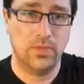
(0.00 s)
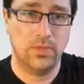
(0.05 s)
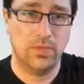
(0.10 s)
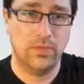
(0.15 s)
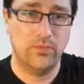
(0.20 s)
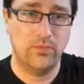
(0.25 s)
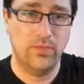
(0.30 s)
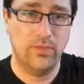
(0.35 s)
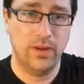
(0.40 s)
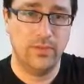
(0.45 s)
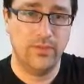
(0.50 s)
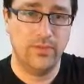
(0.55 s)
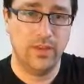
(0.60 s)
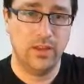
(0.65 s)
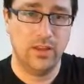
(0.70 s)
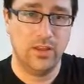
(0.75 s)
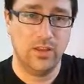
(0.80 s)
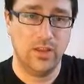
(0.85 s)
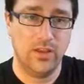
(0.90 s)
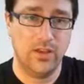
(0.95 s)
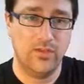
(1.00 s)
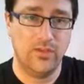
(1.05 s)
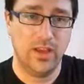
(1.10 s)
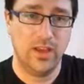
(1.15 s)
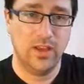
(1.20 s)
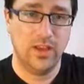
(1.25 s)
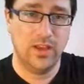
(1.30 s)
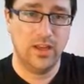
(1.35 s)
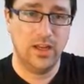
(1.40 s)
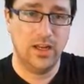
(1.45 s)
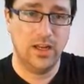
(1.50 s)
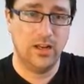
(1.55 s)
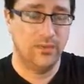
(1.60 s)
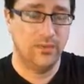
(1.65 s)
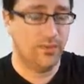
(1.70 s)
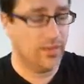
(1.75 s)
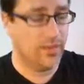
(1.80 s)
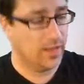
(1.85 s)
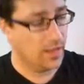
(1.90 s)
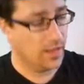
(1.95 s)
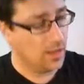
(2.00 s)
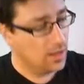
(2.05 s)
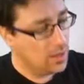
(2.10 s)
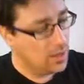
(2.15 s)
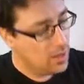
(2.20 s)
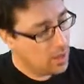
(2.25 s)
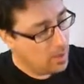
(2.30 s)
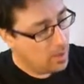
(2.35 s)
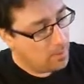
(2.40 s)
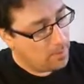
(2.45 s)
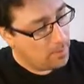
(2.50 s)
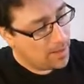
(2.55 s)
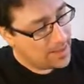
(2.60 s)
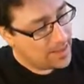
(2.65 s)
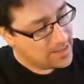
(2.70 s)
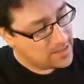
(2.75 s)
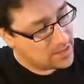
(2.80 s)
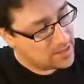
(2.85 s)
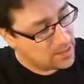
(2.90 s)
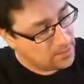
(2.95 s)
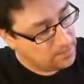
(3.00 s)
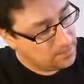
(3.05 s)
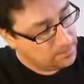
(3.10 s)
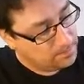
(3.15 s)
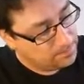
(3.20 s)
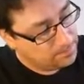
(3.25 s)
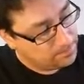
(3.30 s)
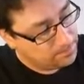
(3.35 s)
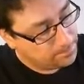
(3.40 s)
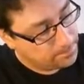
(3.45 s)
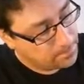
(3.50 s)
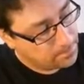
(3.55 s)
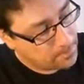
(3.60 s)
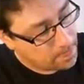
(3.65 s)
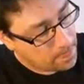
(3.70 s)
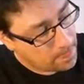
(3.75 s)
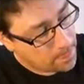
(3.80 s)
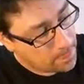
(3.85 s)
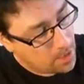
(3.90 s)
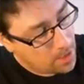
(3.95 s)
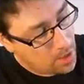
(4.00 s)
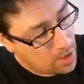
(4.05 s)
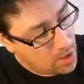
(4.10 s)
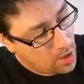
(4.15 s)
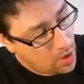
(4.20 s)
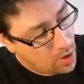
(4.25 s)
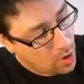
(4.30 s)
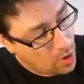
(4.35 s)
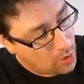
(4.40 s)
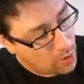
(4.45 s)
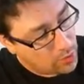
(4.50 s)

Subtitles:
ring finger, 3rd finger, and your little finger, place them on the